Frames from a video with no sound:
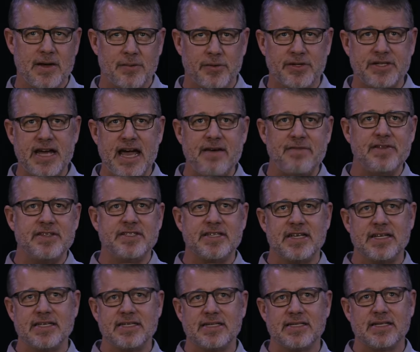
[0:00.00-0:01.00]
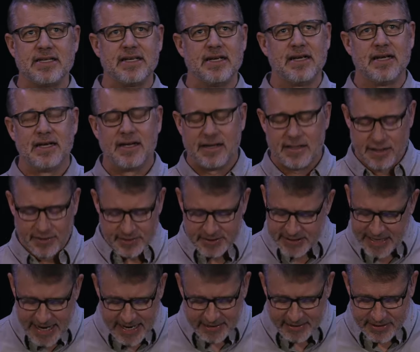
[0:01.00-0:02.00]
Well, David says,
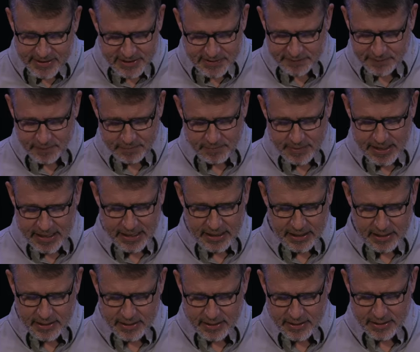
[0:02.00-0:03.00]
Don't take this from me.